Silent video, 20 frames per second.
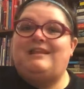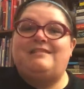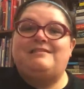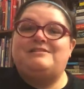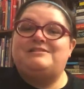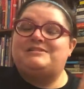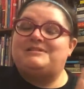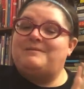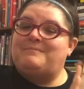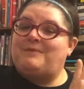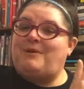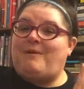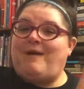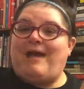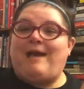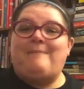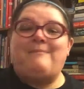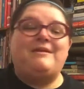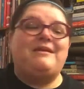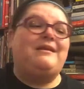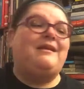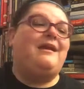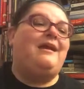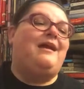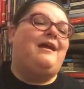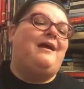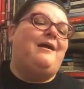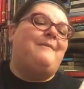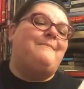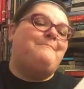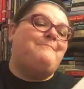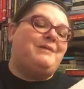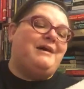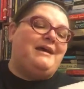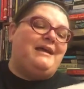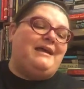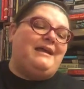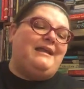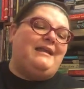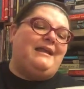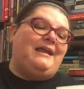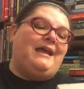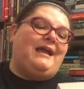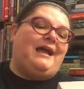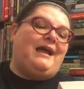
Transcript: there's something gonna happen. But,